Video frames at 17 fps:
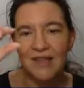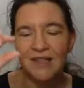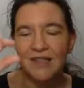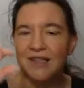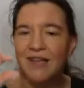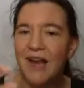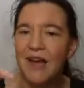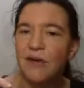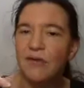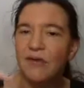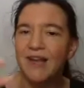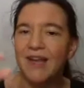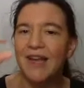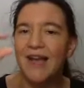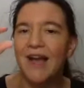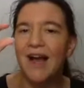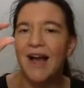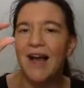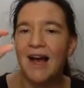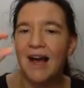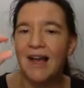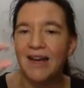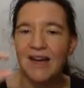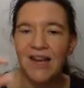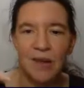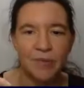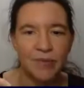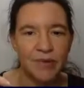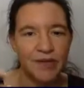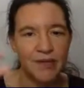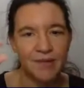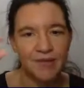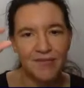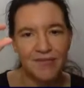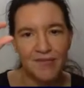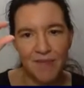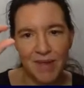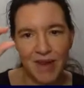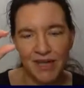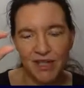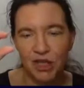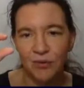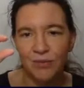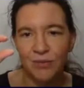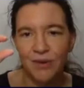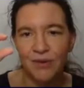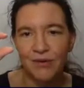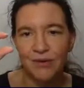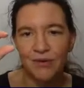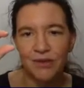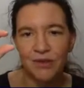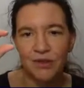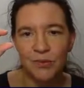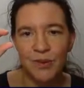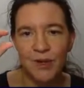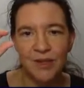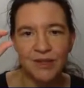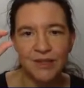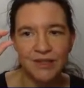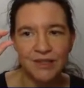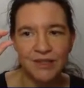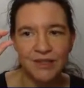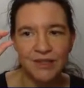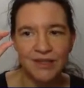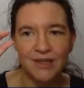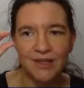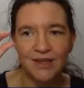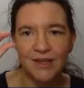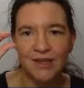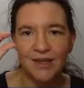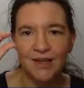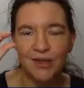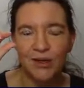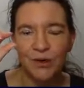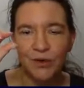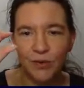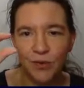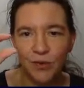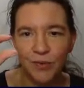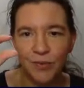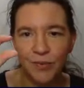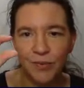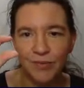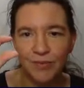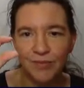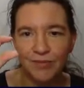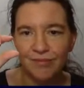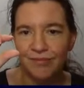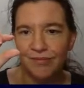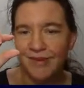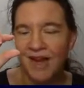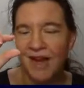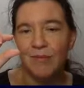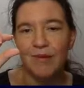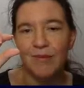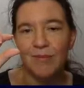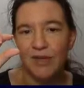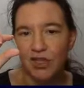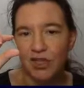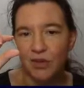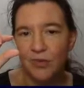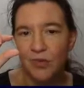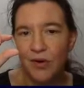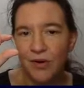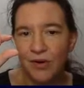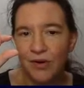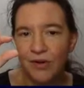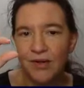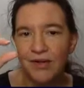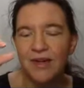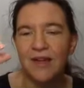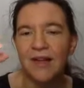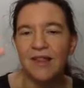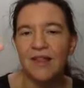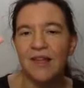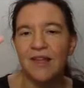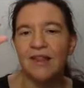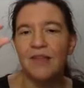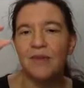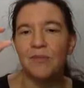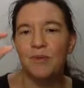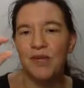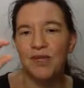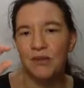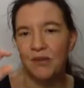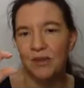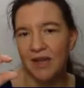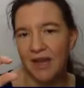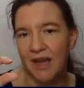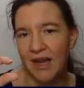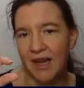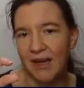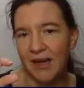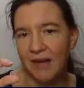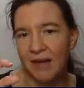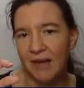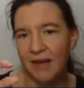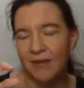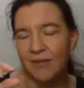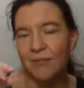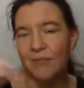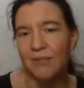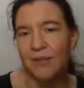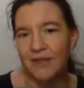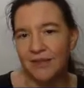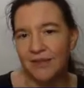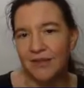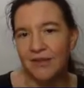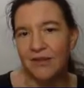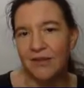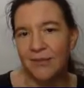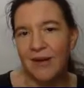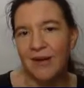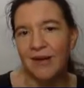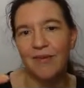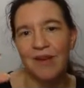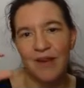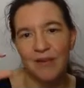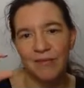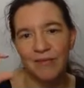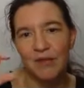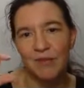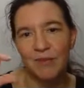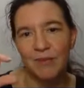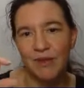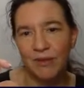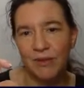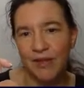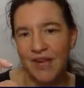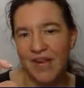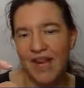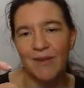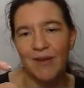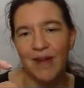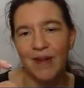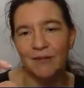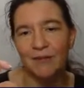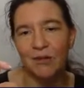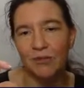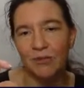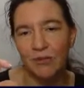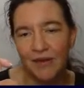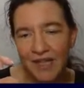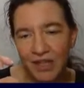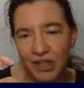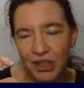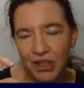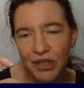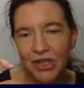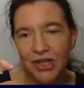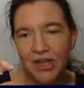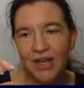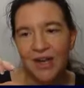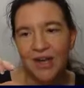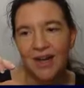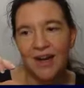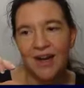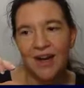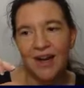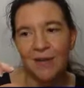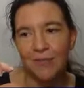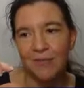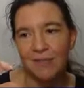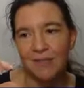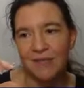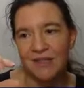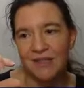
that's kind of a unhappy match because, well, this group can be much smaller than the P to the K. But, well, we have this p to the k, we have to reach um,